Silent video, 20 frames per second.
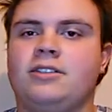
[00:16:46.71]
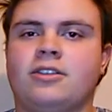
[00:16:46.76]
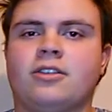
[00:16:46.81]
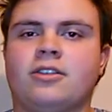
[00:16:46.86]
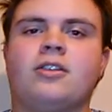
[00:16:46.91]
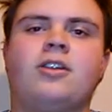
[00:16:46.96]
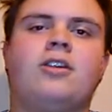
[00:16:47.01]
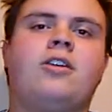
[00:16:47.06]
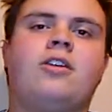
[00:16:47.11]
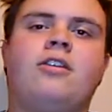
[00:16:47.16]

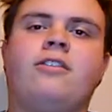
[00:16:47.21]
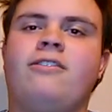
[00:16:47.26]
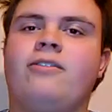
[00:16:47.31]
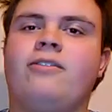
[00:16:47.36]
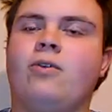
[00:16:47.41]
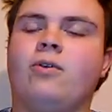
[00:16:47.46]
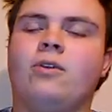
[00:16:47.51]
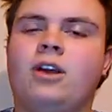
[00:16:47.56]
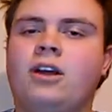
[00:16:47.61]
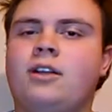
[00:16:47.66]
They're all
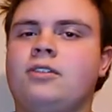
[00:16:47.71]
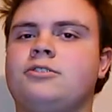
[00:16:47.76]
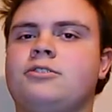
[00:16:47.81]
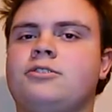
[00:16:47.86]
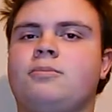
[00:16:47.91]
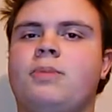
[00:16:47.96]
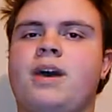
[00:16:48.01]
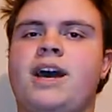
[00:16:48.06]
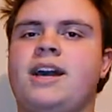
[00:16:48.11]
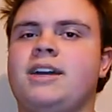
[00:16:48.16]
$4
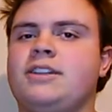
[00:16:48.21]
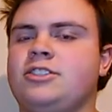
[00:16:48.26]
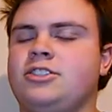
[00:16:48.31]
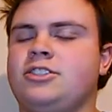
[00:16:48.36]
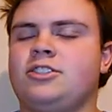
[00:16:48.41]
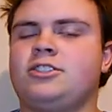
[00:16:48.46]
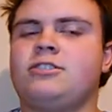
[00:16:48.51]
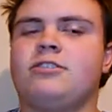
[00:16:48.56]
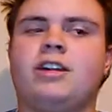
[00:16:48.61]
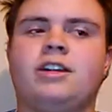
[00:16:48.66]
a pack,
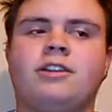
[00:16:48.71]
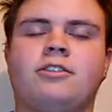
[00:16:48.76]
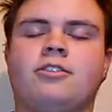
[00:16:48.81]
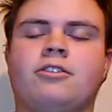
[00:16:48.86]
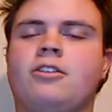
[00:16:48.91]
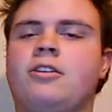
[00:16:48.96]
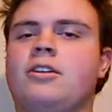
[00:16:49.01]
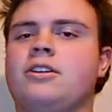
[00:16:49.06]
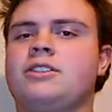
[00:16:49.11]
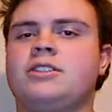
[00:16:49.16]
just straight
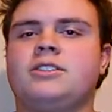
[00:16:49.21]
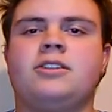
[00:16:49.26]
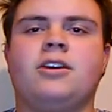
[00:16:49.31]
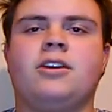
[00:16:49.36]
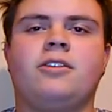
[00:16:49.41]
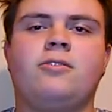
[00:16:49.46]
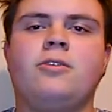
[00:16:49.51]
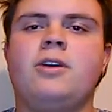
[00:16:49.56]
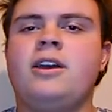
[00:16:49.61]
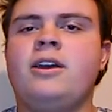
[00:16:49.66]
across.
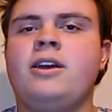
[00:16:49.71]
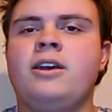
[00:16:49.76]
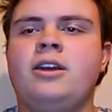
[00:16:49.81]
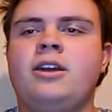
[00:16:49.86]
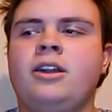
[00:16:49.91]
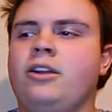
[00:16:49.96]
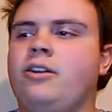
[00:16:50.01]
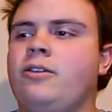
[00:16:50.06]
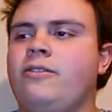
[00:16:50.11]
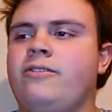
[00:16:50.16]
No
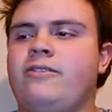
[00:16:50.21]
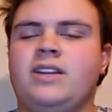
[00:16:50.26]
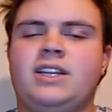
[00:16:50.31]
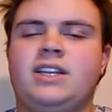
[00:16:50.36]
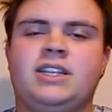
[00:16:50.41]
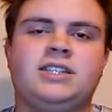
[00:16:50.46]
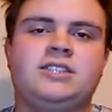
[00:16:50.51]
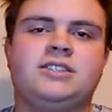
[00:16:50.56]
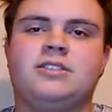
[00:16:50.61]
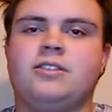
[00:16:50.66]

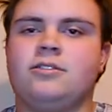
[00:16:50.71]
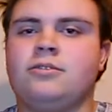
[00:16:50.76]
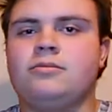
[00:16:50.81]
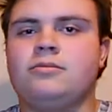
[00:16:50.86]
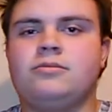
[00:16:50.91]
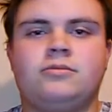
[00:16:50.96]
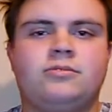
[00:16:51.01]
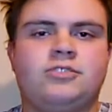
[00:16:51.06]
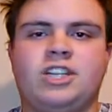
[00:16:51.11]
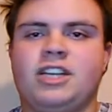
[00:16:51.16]
fees,
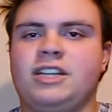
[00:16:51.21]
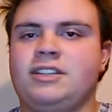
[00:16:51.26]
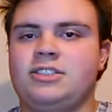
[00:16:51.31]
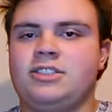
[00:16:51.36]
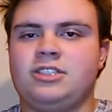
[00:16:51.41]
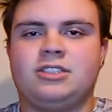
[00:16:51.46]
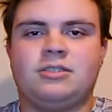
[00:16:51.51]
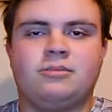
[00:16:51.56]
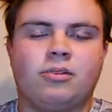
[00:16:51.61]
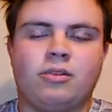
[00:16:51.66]
no
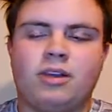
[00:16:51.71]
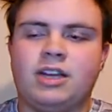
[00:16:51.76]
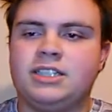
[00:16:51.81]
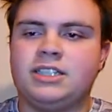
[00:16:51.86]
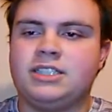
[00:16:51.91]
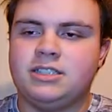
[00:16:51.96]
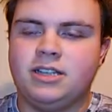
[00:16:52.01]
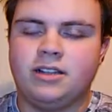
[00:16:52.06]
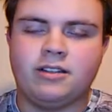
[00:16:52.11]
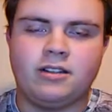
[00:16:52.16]
changes in
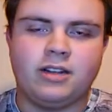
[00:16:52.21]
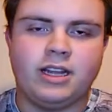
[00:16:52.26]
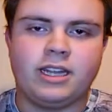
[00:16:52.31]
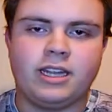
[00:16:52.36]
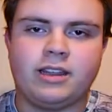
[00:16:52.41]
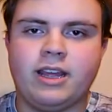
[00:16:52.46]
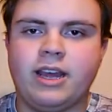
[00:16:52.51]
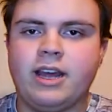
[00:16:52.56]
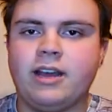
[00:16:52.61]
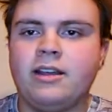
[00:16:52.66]
price, nothing
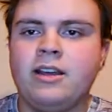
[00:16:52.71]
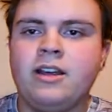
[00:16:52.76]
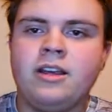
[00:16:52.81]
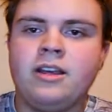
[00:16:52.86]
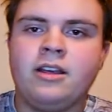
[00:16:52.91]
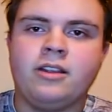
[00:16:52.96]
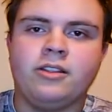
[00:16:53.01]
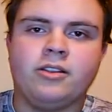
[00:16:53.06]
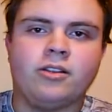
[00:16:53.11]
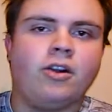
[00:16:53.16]
like that.
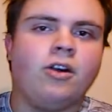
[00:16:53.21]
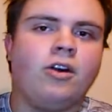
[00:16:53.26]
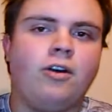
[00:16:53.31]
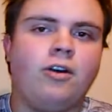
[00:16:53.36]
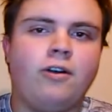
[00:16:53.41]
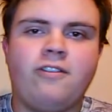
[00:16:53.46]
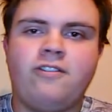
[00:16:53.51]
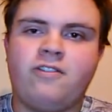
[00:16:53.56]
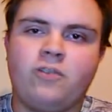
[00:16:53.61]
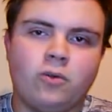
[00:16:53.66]
They're
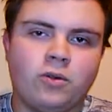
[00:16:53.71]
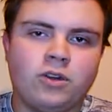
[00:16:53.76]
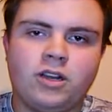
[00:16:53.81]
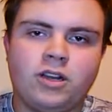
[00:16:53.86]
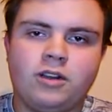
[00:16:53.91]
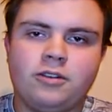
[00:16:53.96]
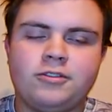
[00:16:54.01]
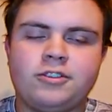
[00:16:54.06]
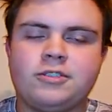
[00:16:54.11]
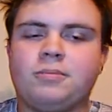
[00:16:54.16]
all
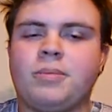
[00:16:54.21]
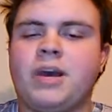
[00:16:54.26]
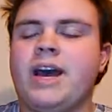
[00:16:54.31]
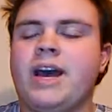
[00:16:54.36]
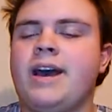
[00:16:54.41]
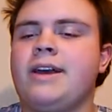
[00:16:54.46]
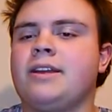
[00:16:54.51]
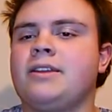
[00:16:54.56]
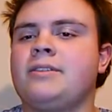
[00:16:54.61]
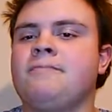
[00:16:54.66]
$4 a
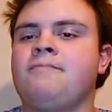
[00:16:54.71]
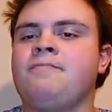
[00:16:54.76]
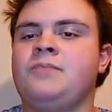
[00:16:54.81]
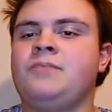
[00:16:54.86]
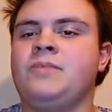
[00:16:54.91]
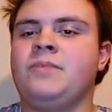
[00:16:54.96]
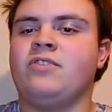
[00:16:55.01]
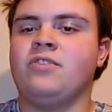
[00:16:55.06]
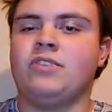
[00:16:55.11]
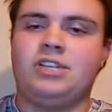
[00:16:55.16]
pack
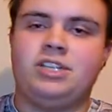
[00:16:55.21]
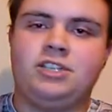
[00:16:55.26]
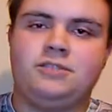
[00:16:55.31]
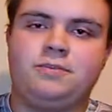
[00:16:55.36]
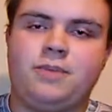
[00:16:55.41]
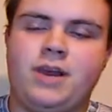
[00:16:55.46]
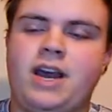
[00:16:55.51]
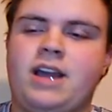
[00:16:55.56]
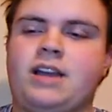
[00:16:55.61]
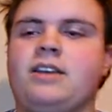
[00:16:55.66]
for
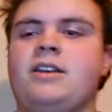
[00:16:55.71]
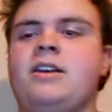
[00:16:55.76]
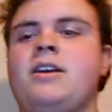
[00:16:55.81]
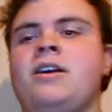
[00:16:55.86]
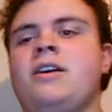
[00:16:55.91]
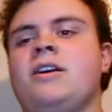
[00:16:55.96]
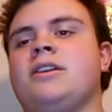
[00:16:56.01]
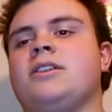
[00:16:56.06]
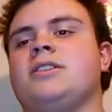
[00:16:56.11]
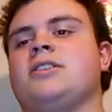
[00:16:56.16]
each pack.
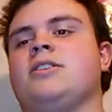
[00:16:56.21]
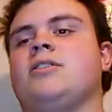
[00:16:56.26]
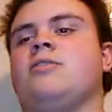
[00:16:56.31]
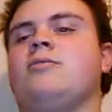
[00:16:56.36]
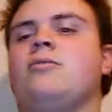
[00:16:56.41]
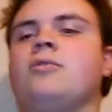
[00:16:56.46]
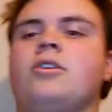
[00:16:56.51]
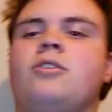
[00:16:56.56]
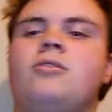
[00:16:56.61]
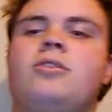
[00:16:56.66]
So
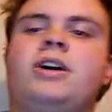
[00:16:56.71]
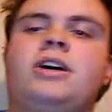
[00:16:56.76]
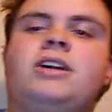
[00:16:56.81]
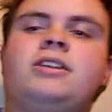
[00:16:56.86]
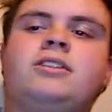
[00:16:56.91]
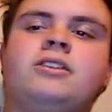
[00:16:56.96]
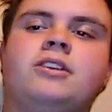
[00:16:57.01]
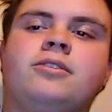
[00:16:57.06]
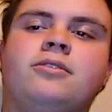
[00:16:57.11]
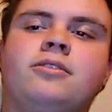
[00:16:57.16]
we'll go
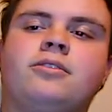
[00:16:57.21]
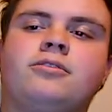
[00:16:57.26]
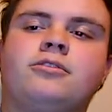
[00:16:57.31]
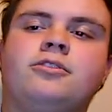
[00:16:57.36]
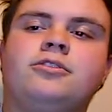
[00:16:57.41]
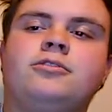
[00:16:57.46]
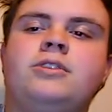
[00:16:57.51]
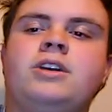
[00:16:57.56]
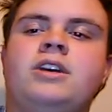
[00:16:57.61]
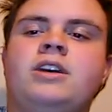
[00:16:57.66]
ahead and go
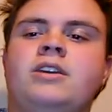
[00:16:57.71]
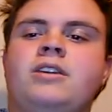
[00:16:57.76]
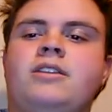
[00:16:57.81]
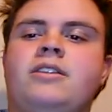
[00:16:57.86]
through.